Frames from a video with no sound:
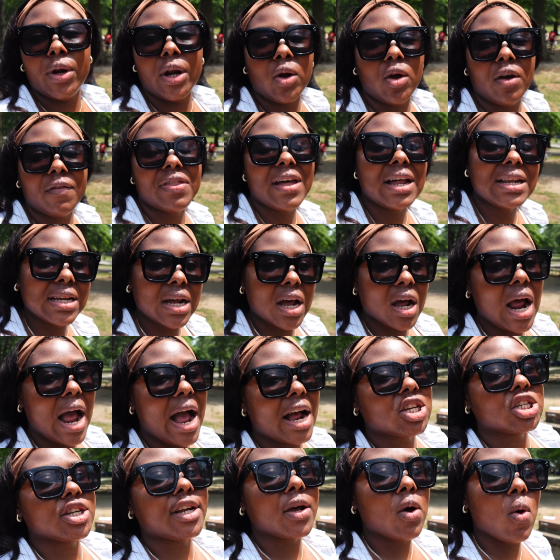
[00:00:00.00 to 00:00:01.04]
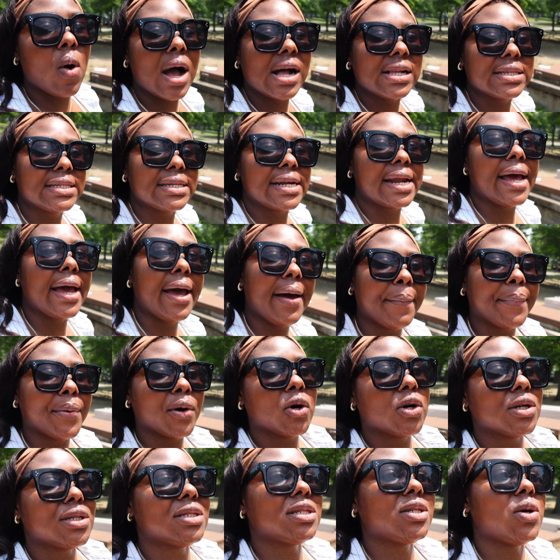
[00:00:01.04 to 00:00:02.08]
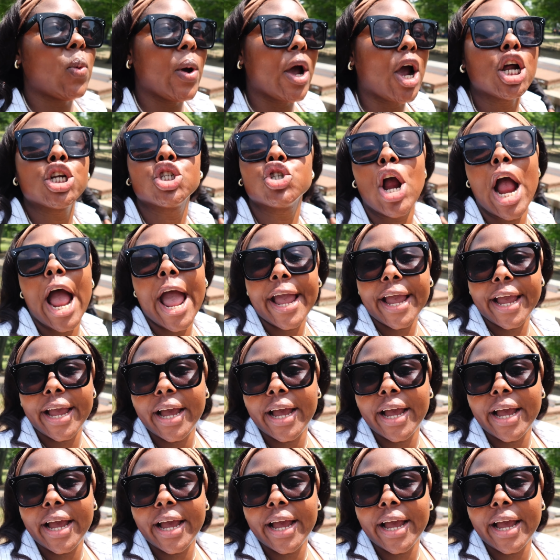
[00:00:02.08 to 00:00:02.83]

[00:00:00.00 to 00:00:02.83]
don't know if that's gonna actually go on today, but we're gonna try.